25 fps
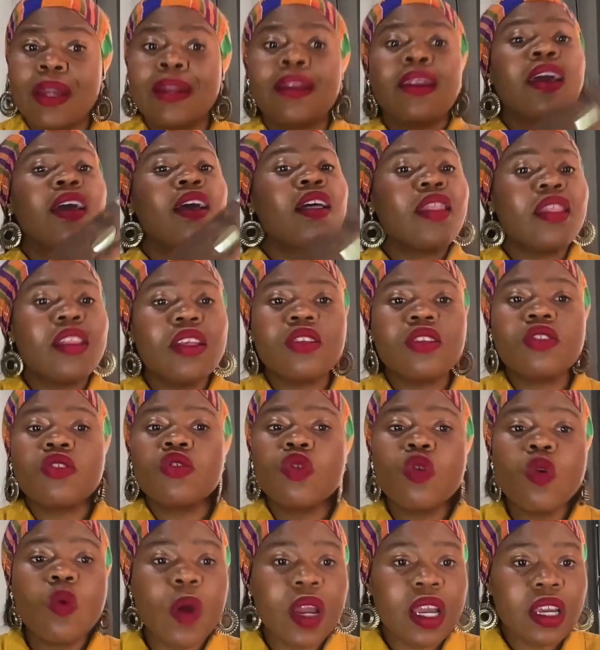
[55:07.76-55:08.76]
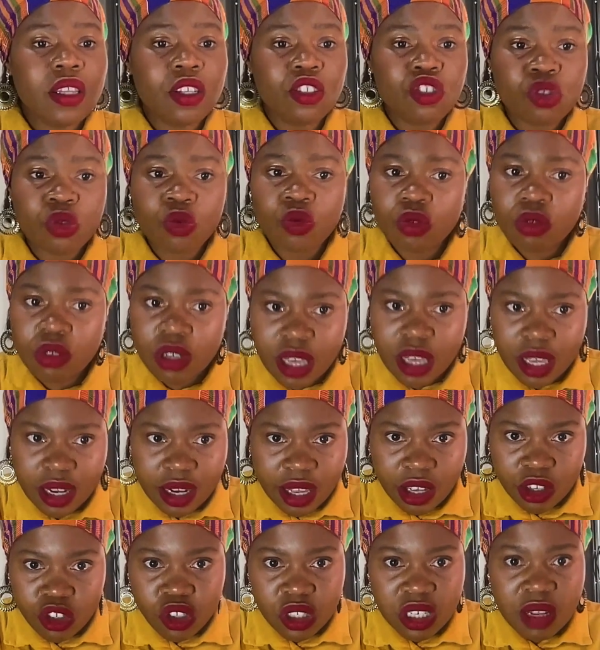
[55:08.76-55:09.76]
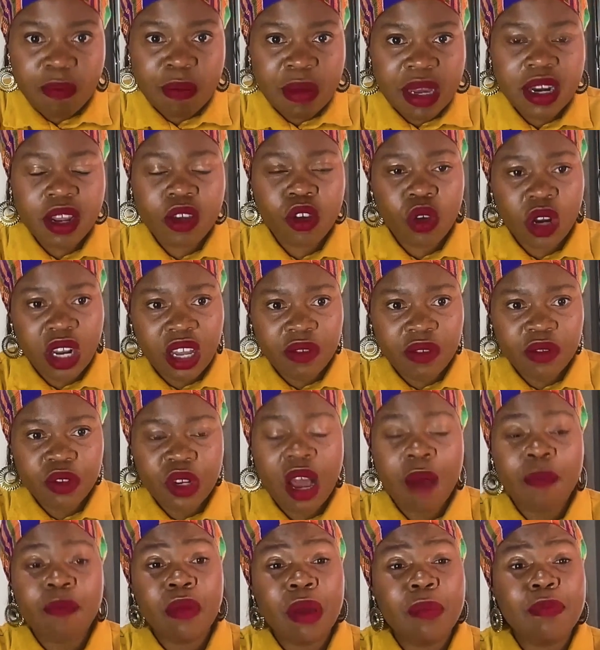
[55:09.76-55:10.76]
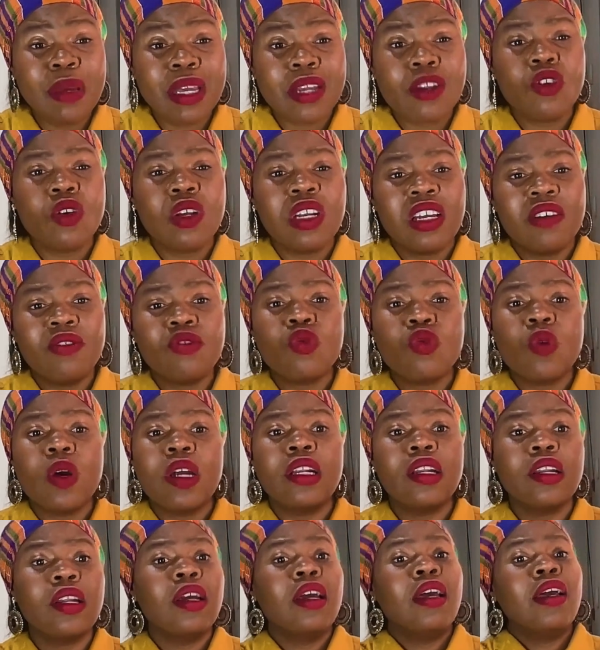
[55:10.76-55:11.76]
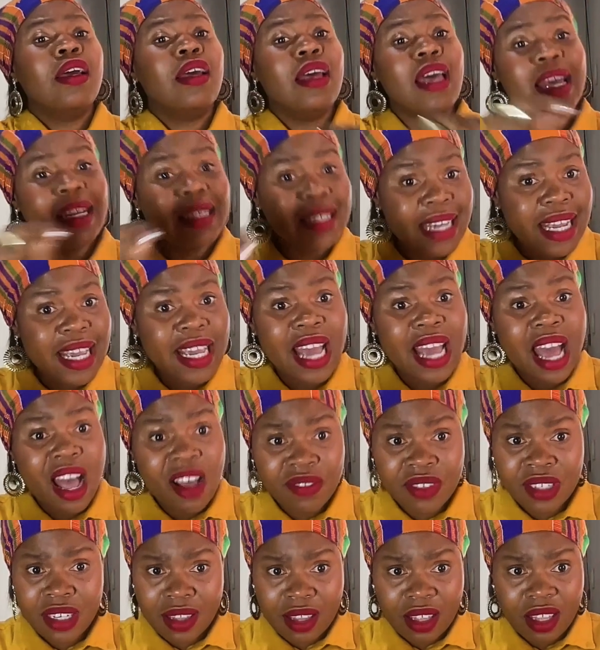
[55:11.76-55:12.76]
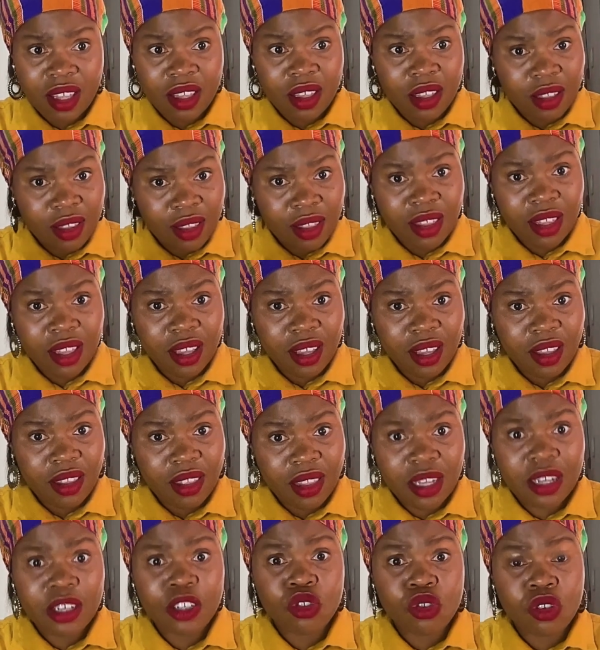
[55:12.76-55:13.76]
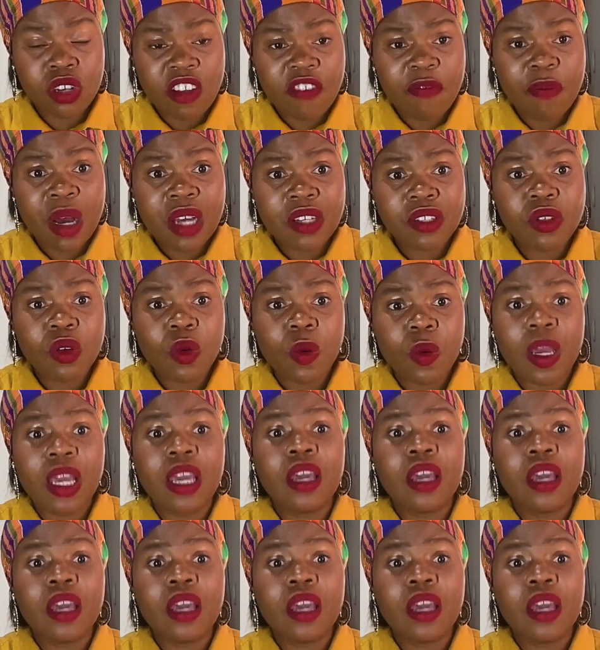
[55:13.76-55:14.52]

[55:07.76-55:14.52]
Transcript: one, there's no way that you can bury your loved one a day after they literally have passed away.